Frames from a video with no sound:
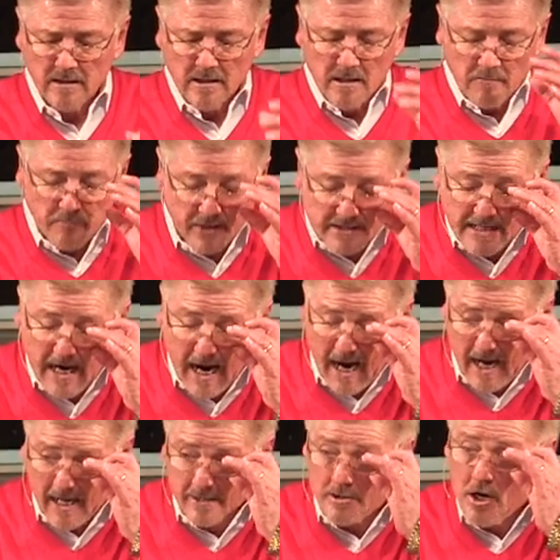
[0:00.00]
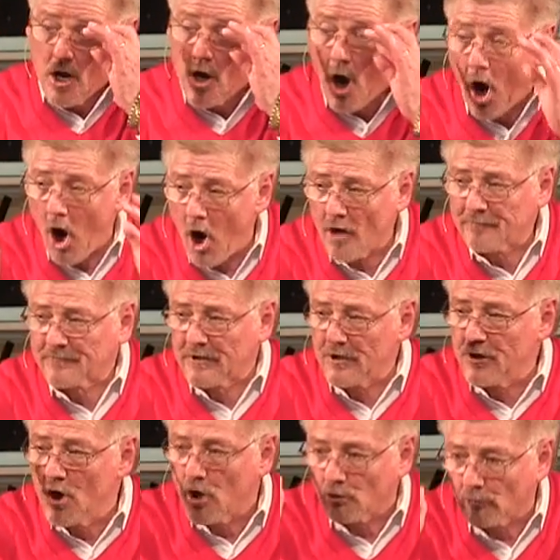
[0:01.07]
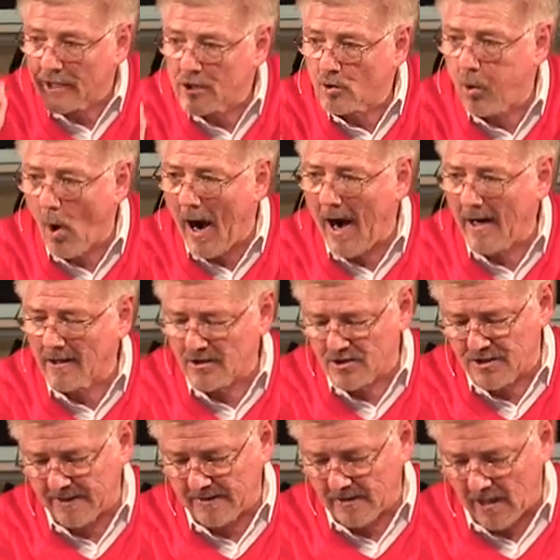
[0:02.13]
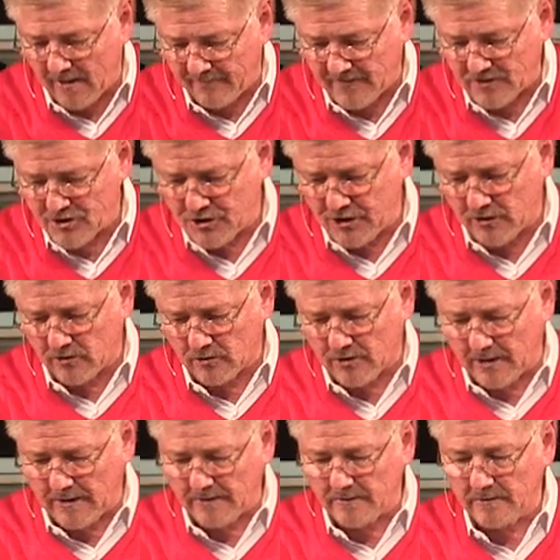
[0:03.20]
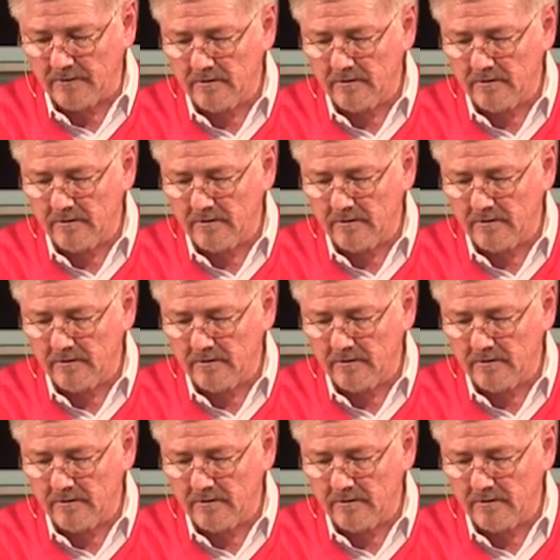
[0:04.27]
but God often requires it of his children,